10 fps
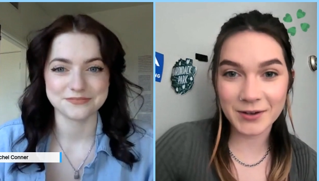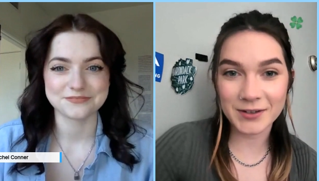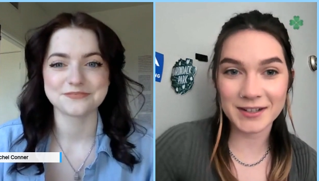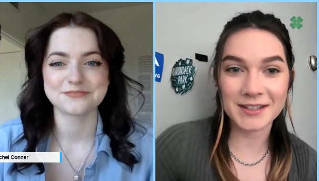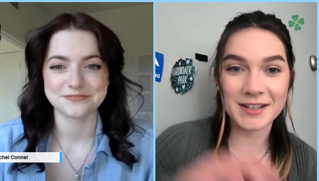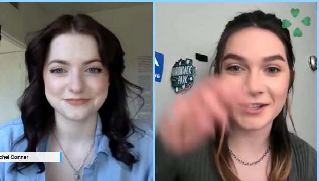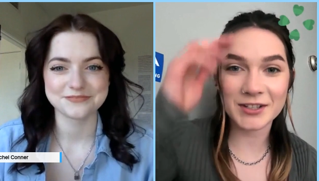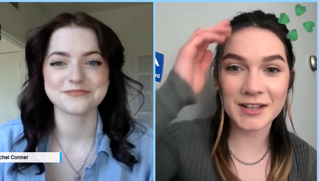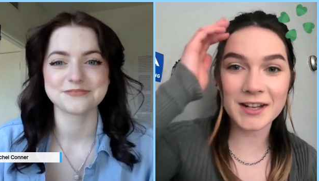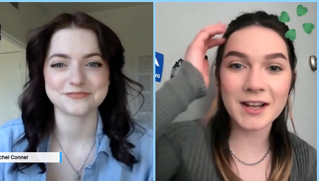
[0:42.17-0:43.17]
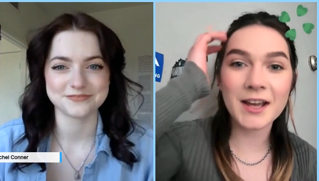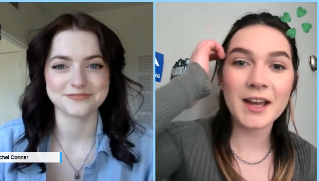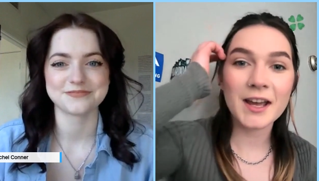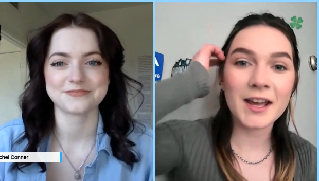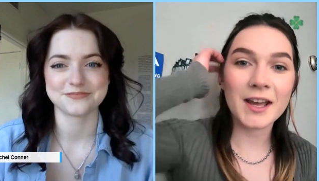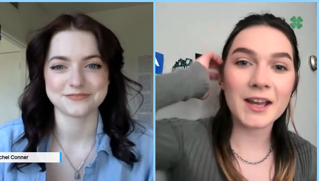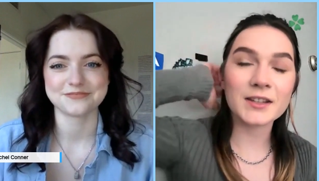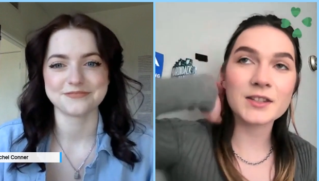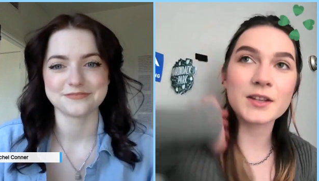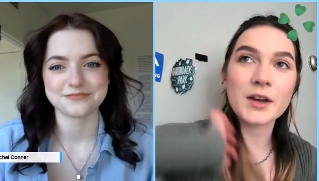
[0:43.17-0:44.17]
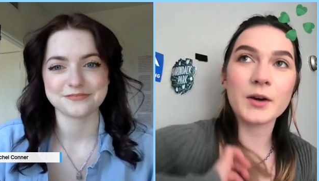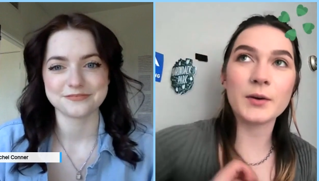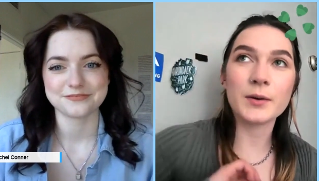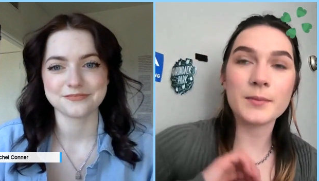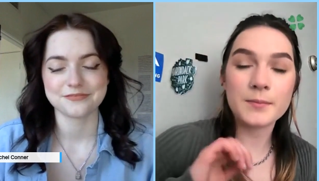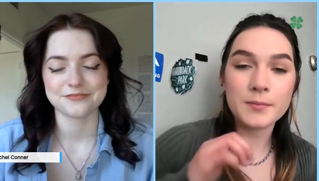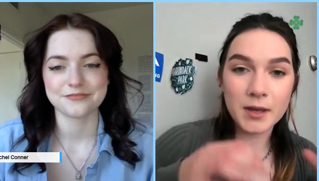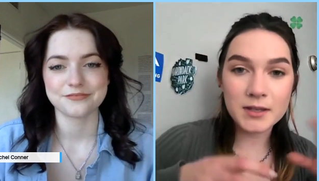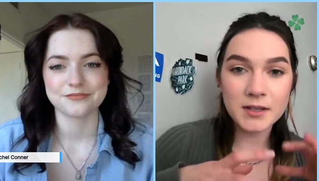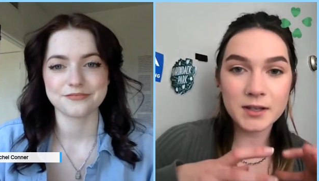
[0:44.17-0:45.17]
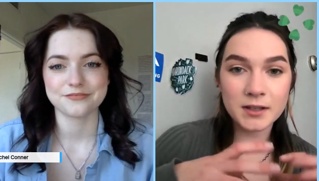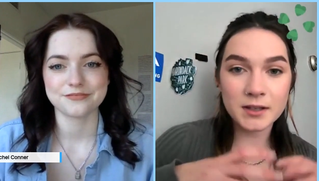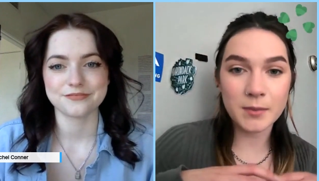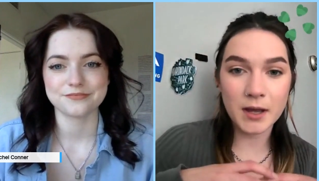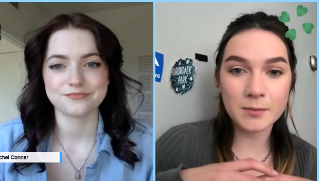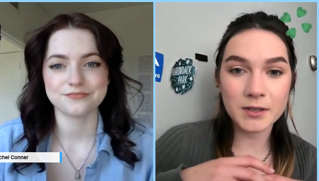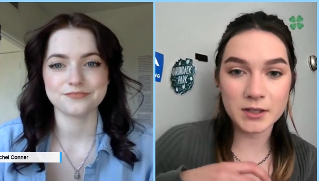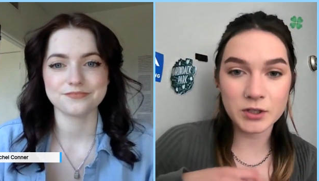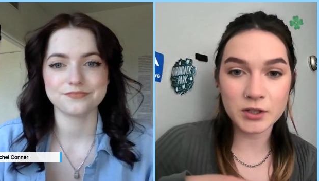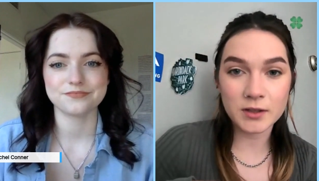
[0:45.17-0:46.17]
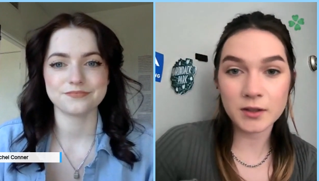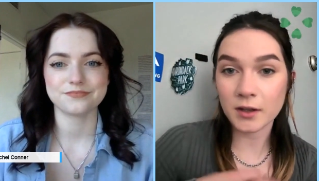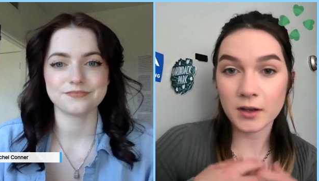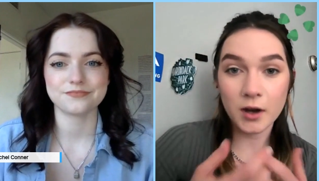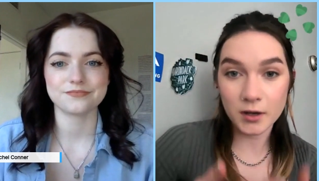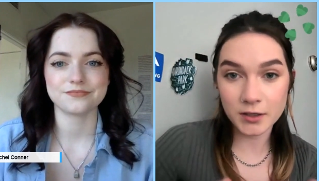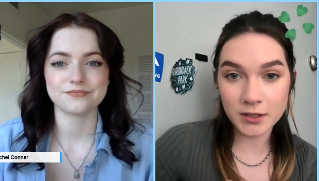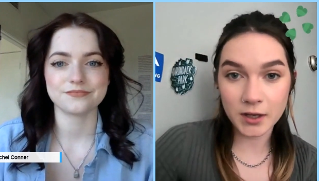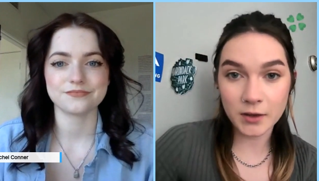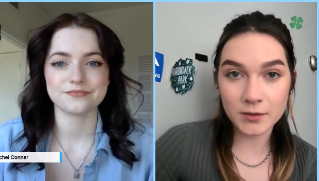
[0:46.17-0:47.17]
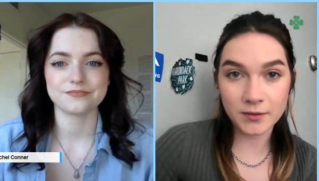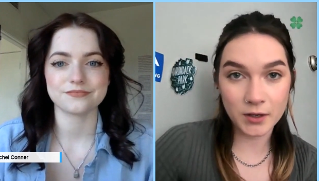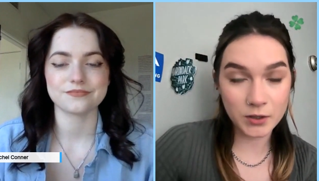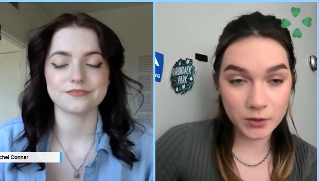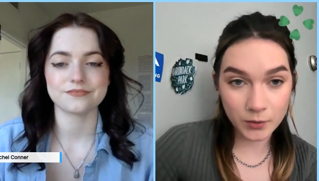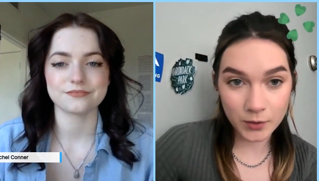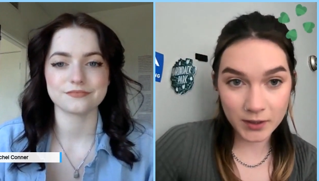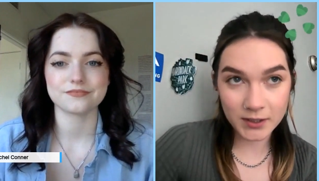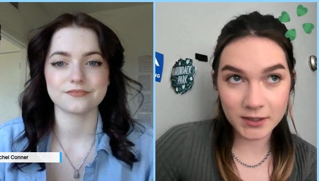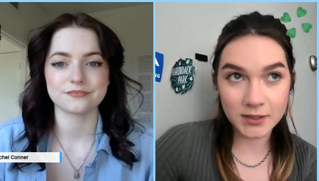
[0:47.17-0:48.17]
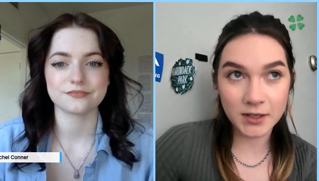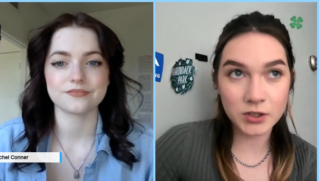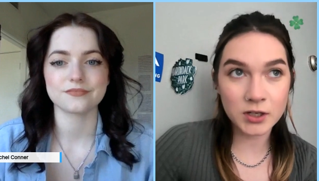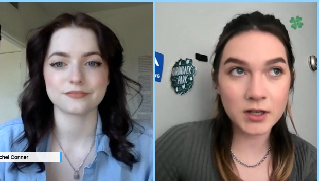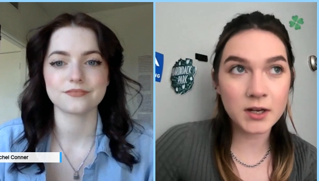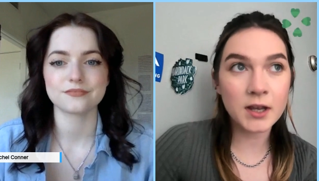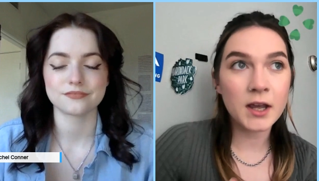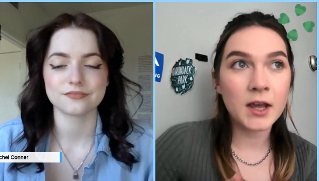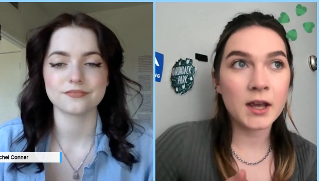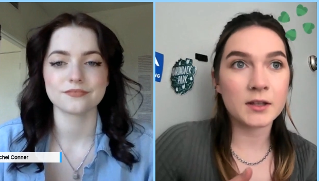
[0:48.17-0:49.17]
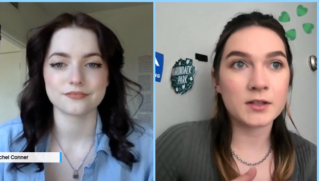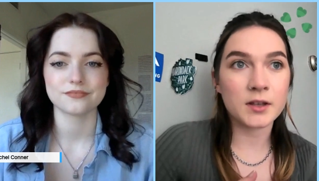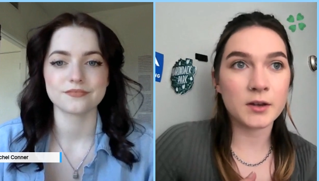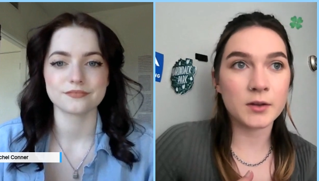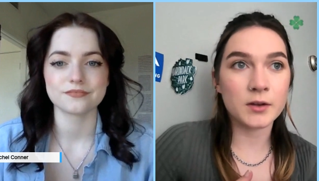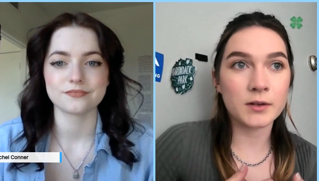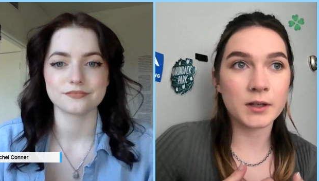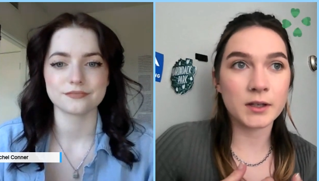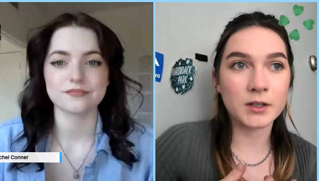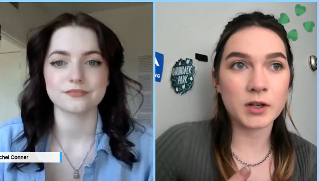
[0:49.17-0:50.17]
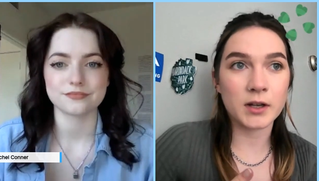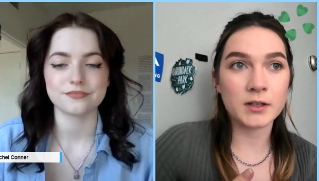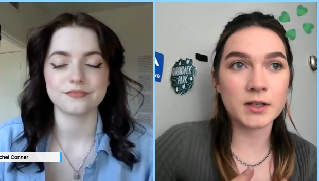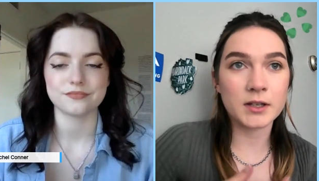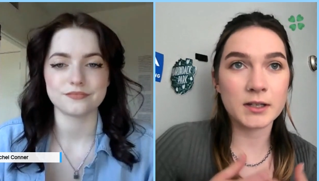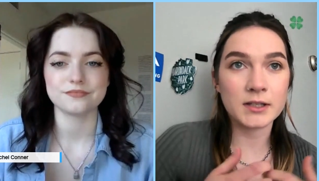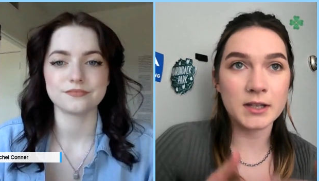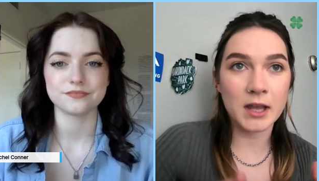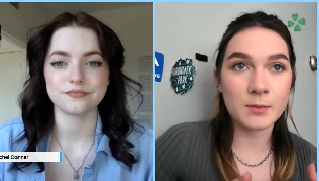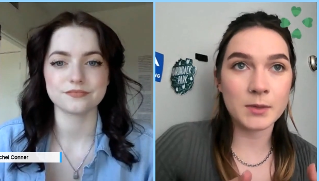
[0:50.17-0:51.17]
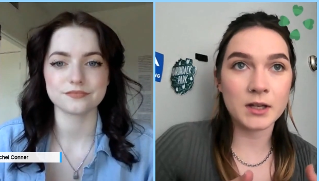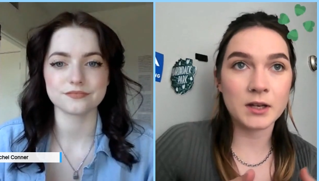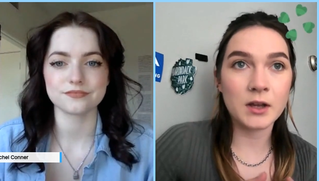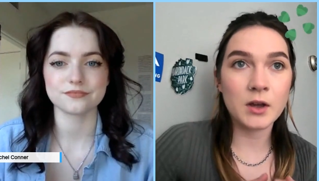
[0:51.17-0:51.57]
Speaker 1: Organization. And so basically, my position, the RTO is a very new organization. And so they're really trying to examine